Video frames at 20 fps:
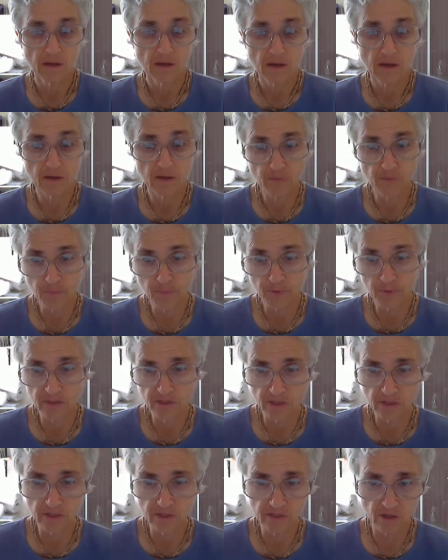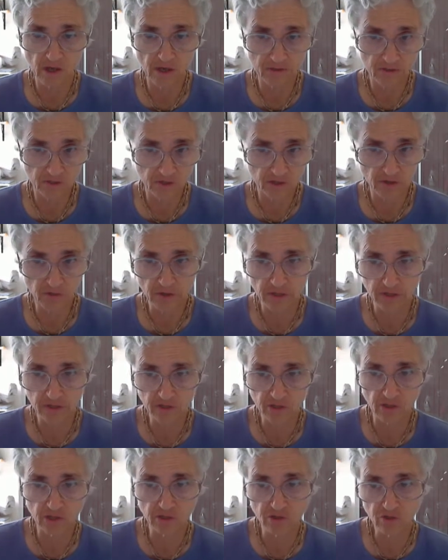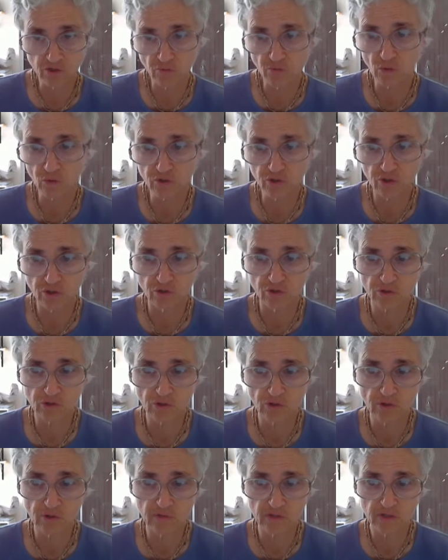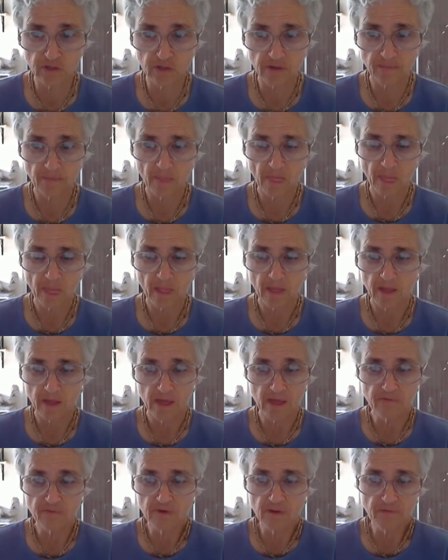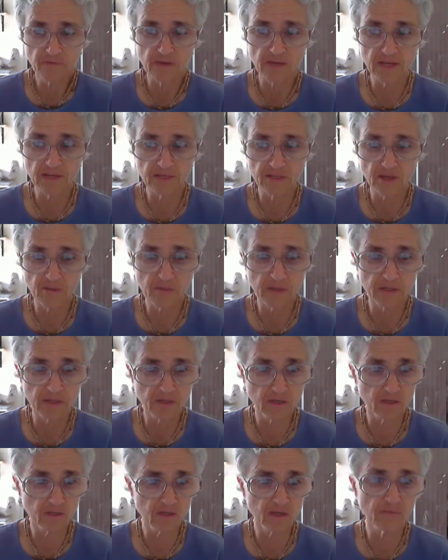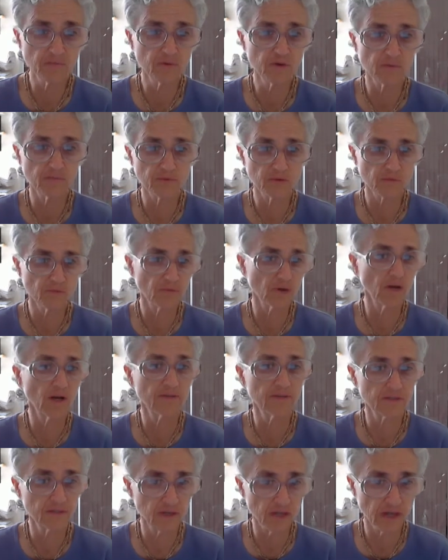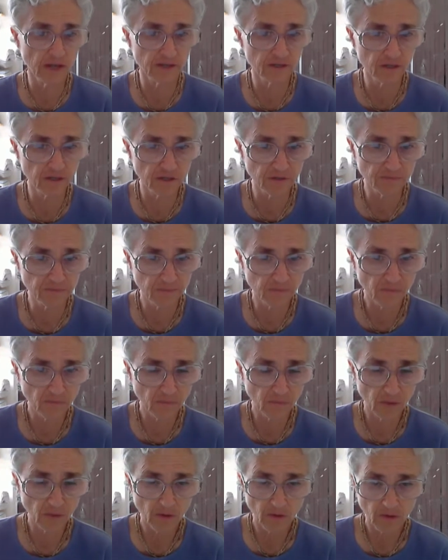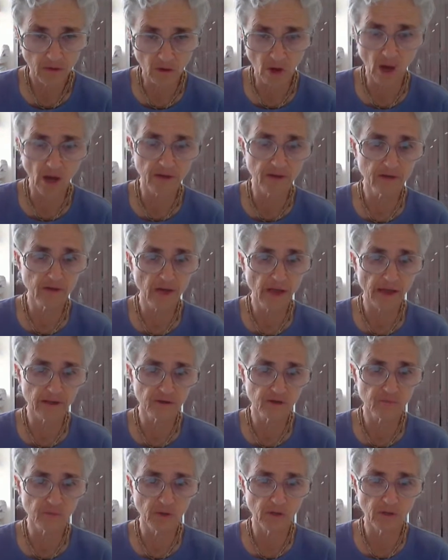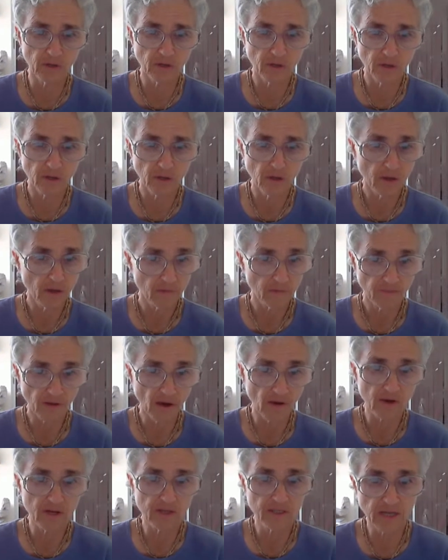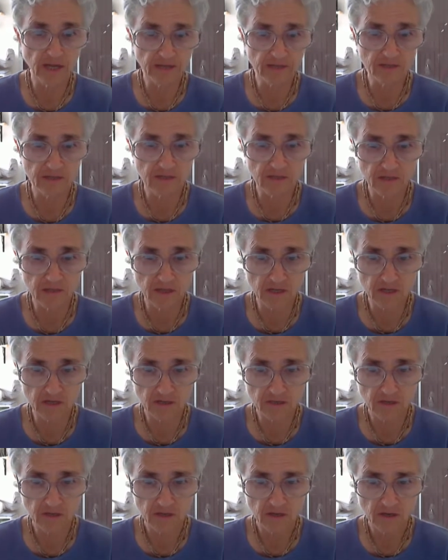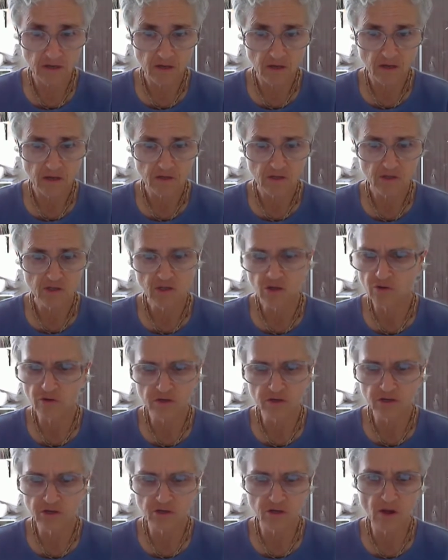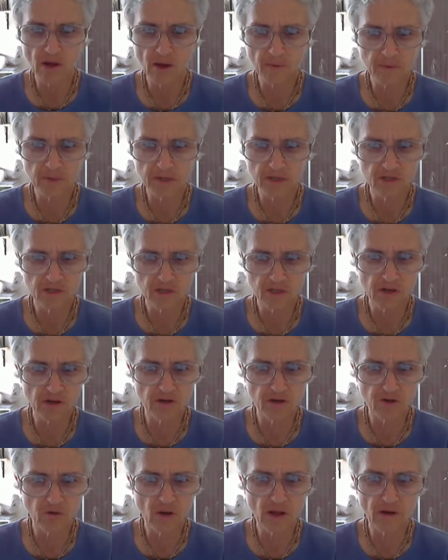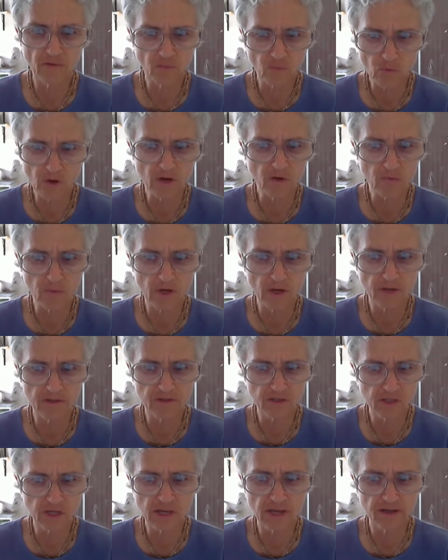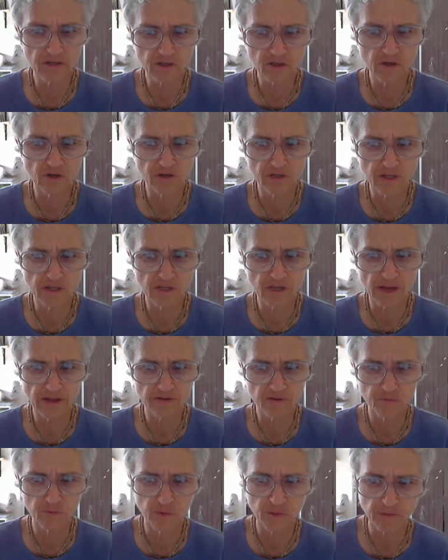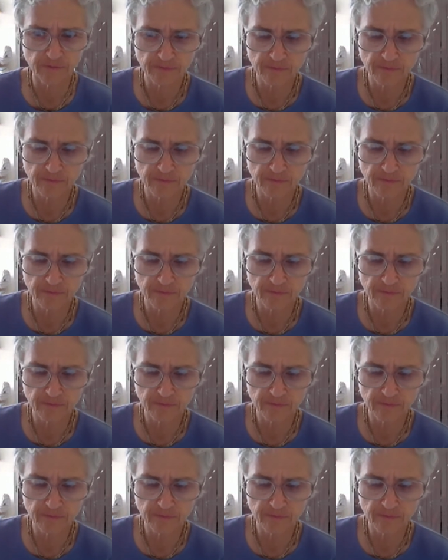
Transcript: If a person is not serious in his devotional service, even if he exhibits the symptoms of renunciation, non-attachment, various ecstasies, still he should not be considered to have real renunciation or detachment.